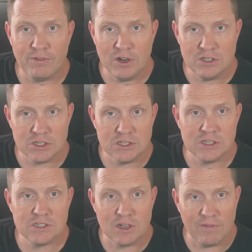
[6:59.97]
functions,
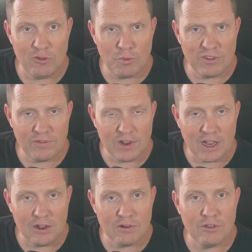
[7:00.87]
solving specific
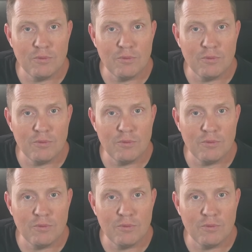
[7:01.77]
algorithms,